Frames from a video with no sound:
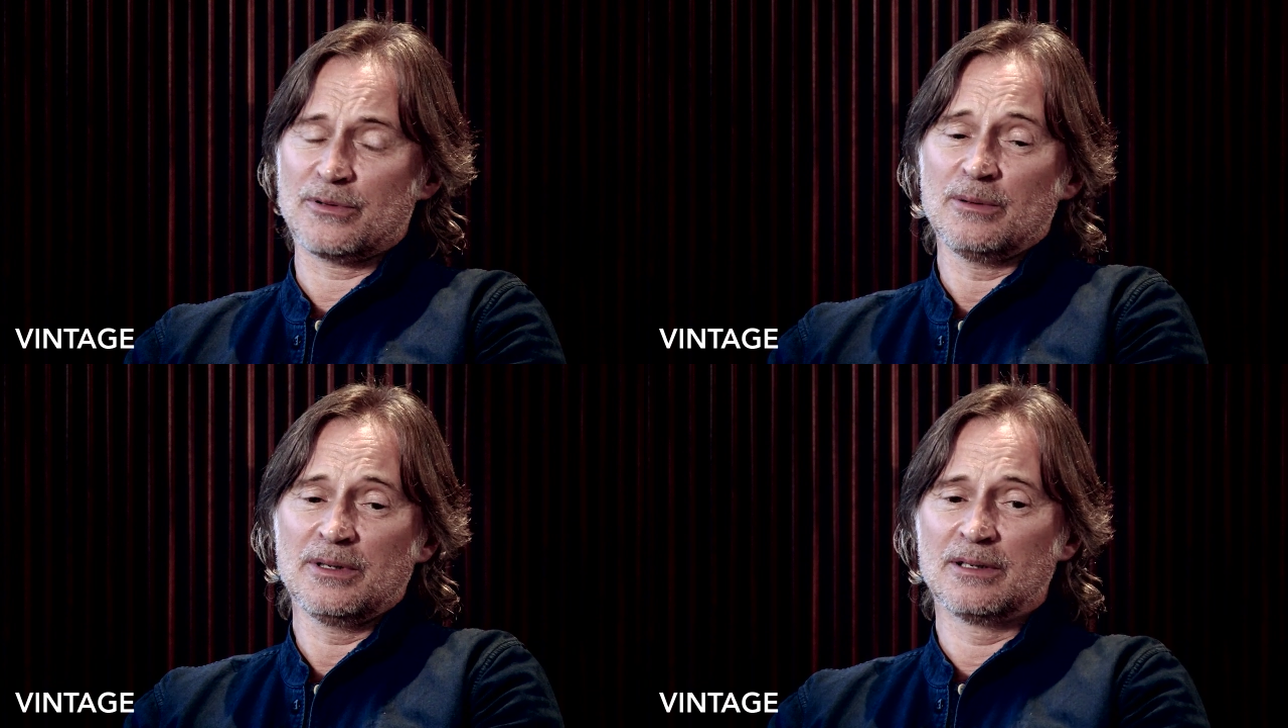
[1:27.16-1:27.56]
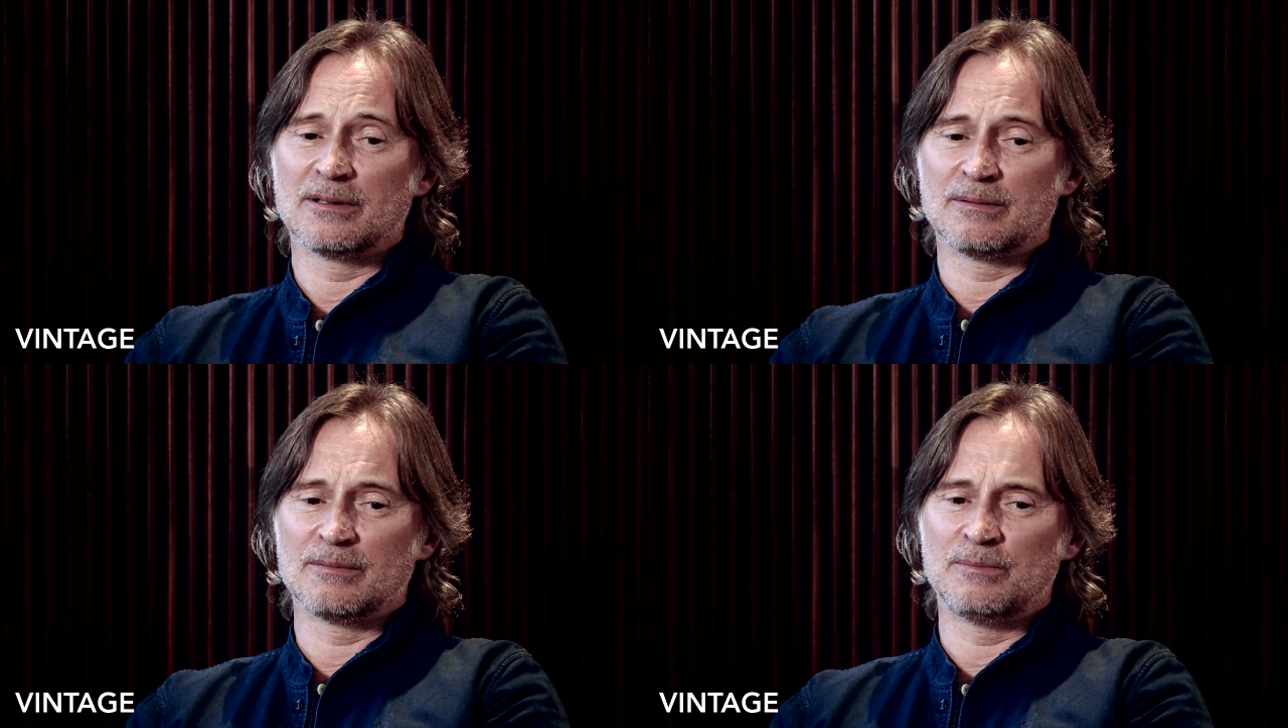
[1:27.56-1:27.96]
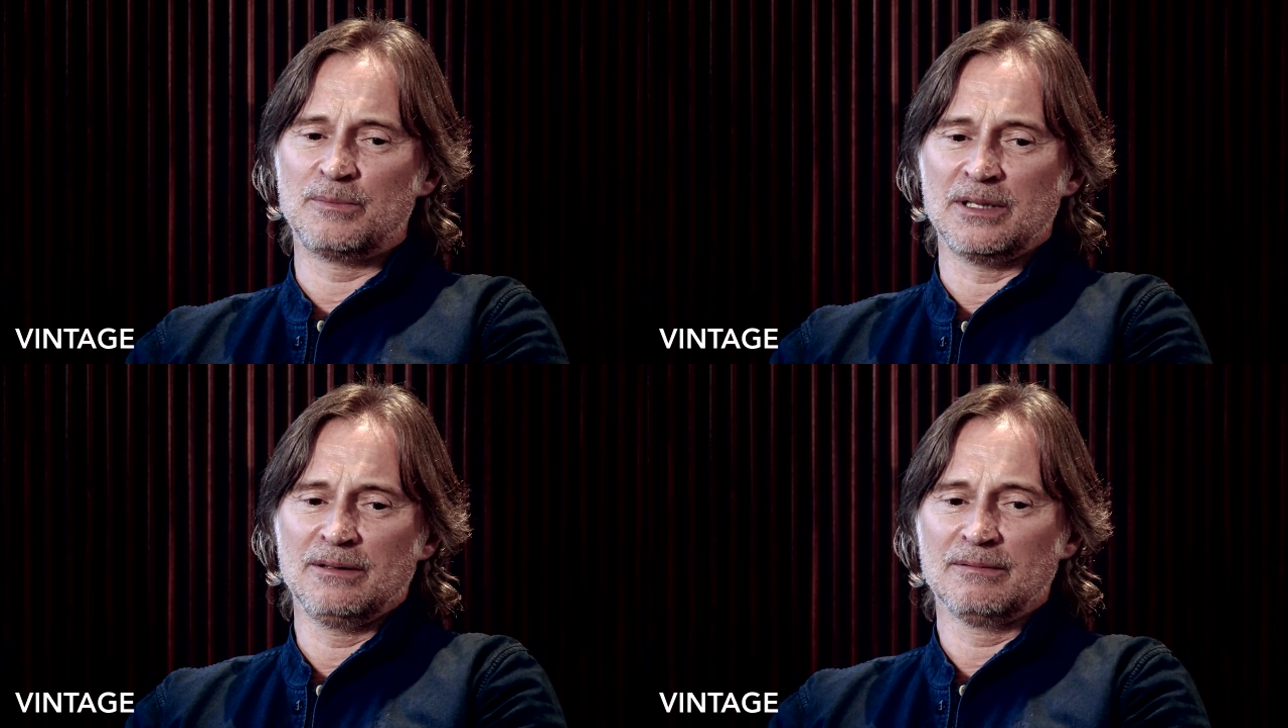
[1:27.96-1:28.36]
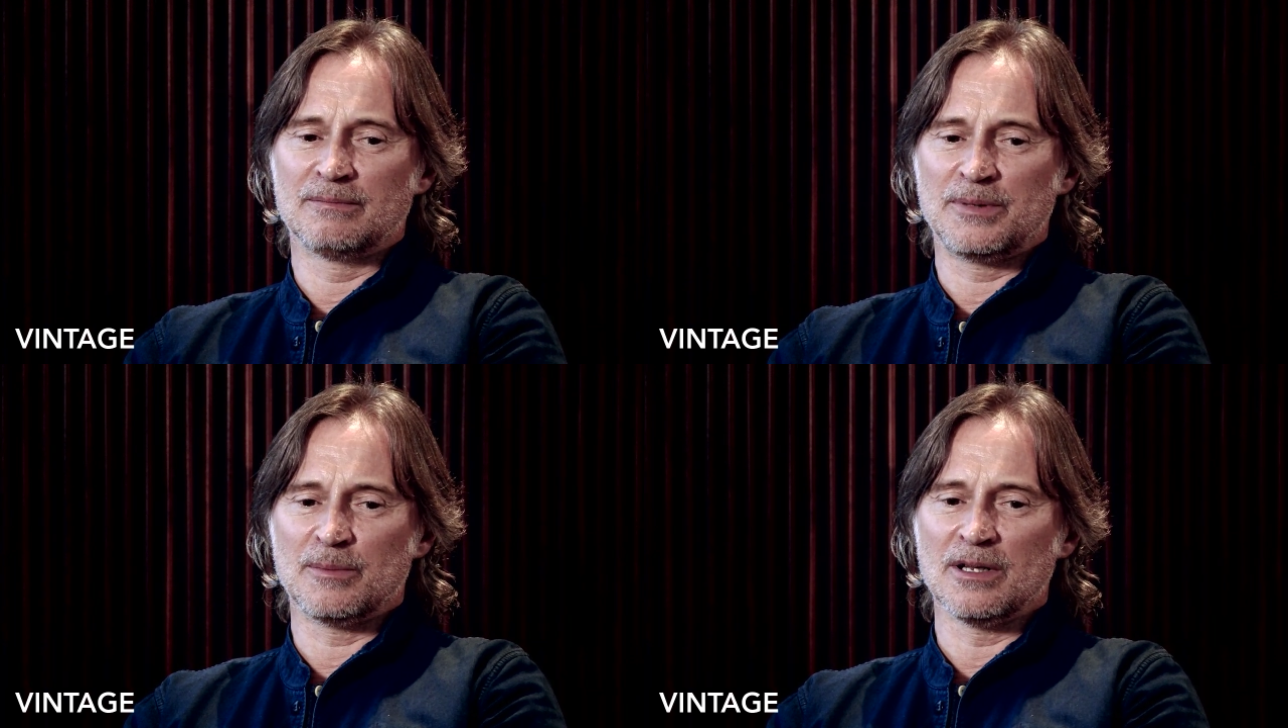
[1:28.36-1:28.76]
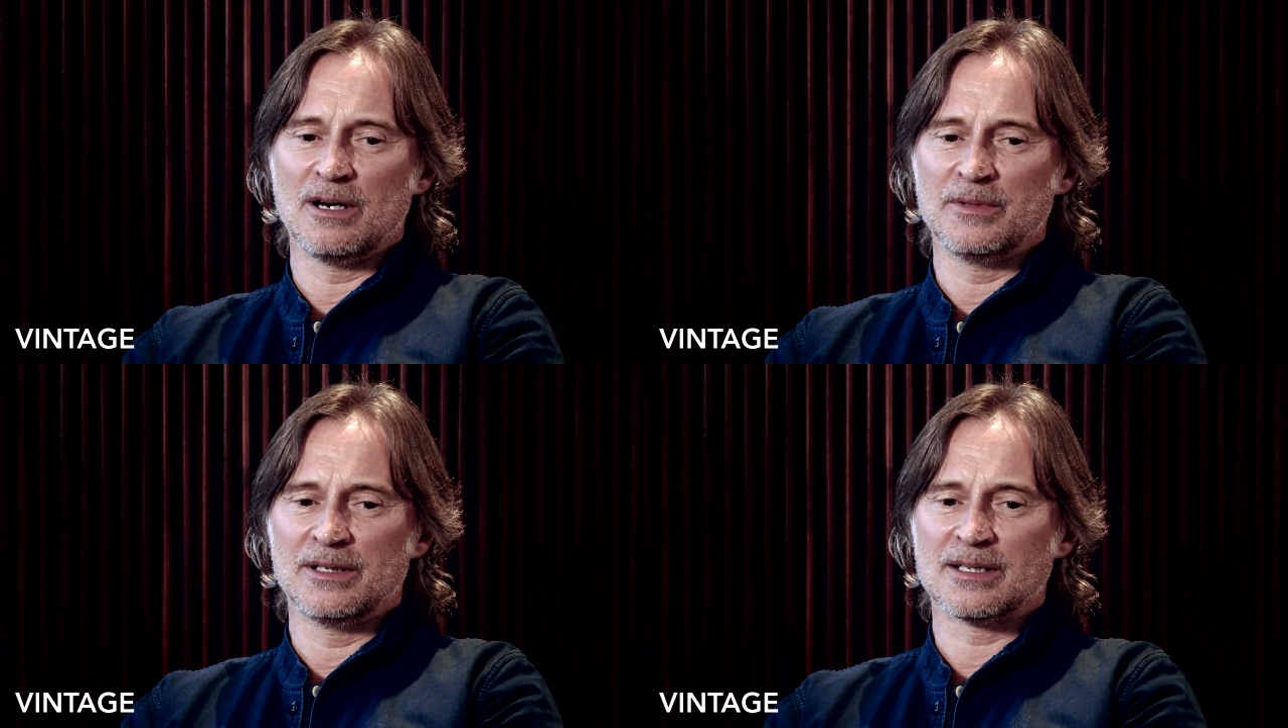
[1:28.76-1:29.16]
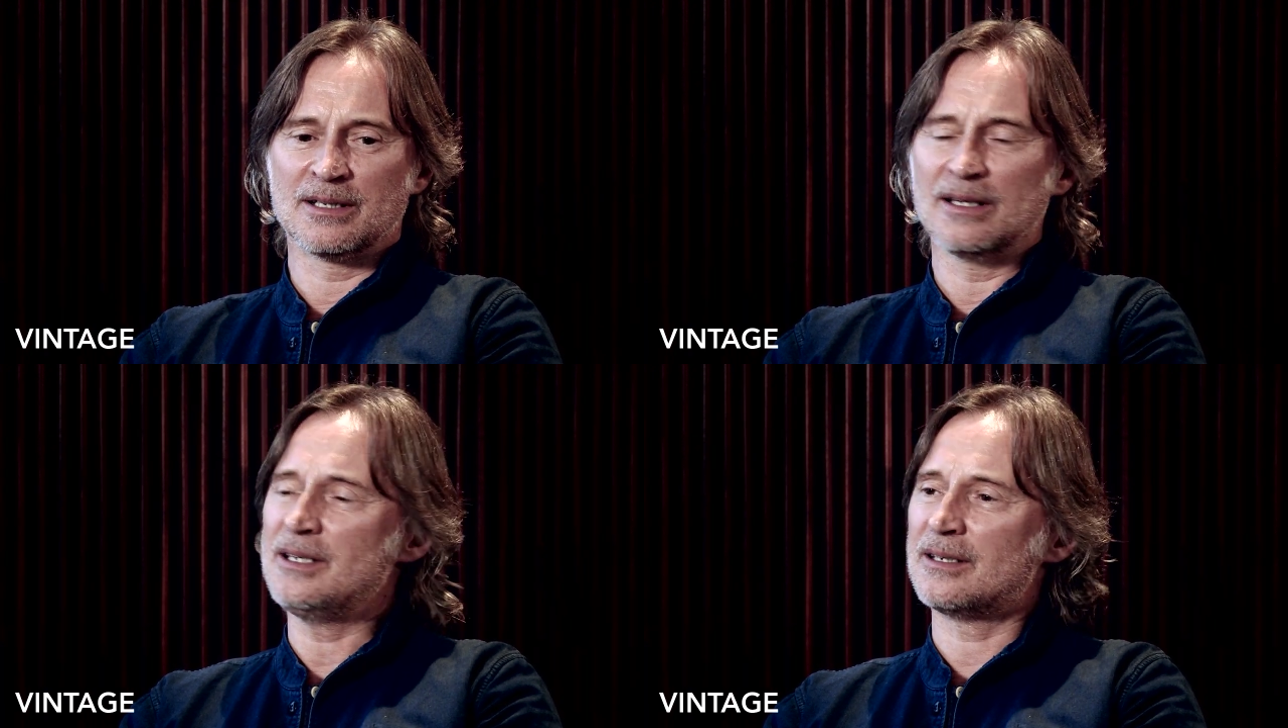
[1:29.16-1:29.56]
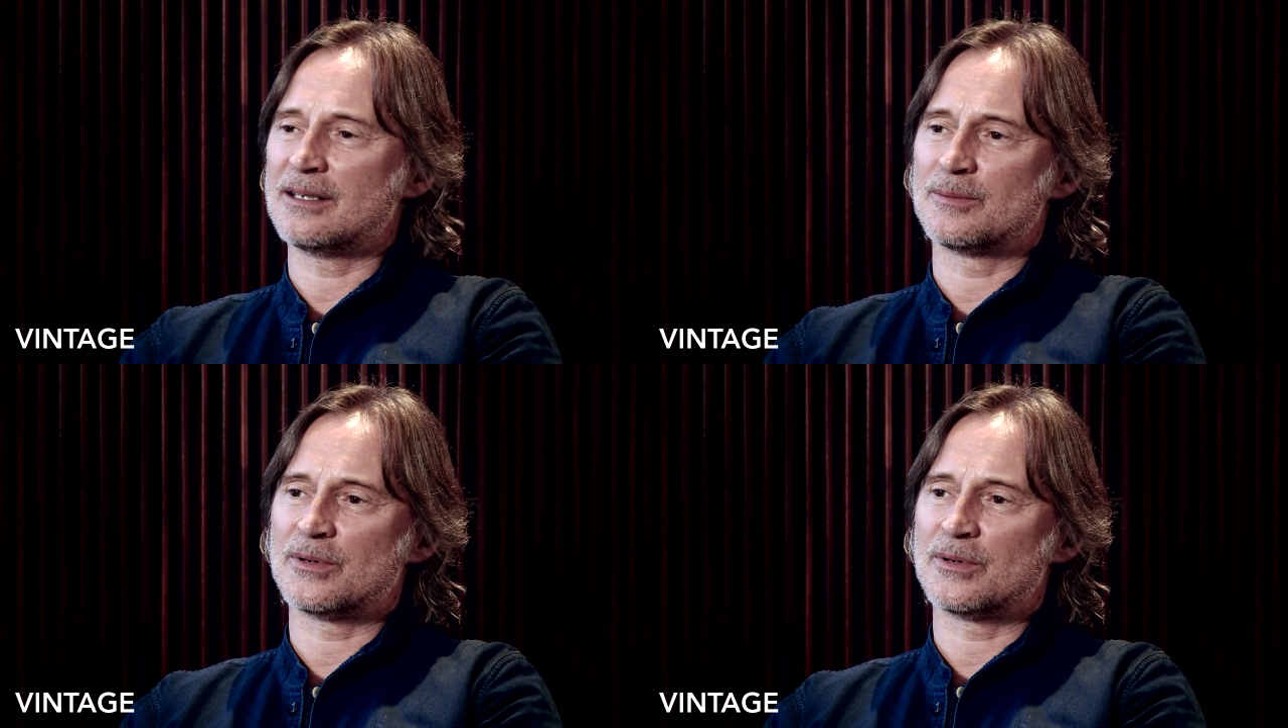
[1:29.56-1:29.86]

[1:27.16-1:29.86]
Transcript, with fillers: probably beating people up that he doesn't like. He